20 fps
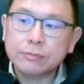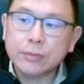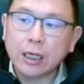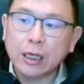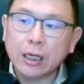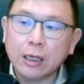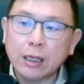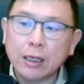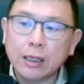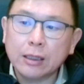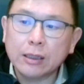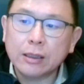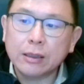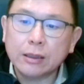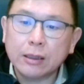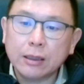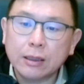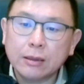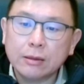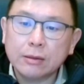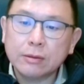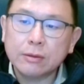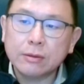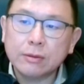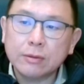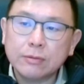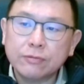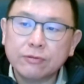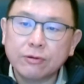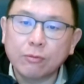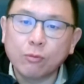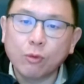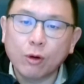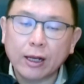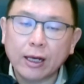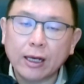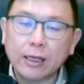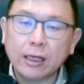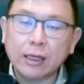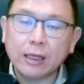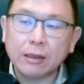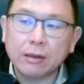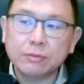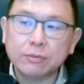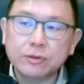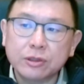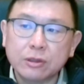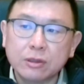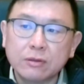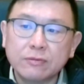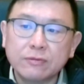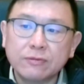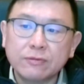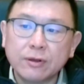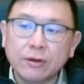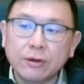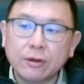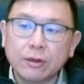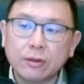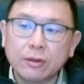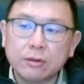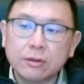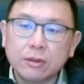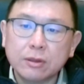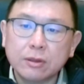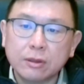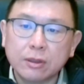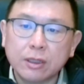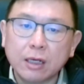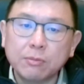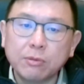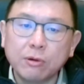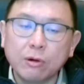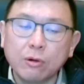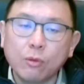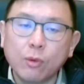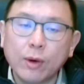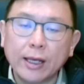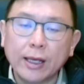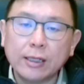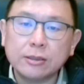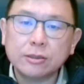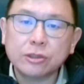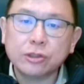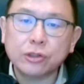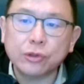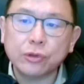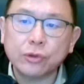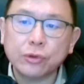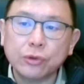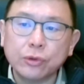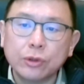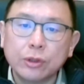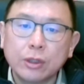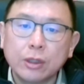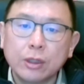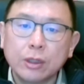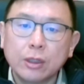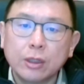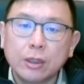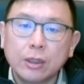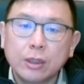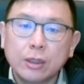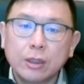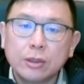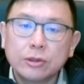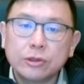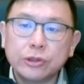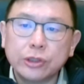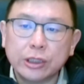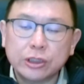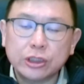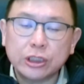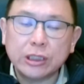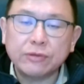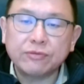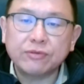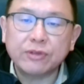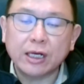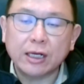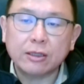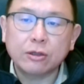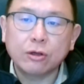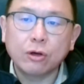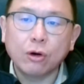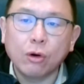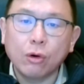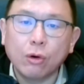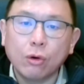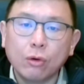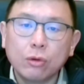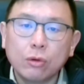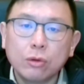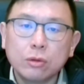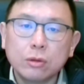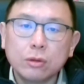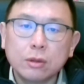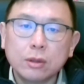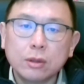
I from what I can observe, there are a couple of ways to achieve that goal.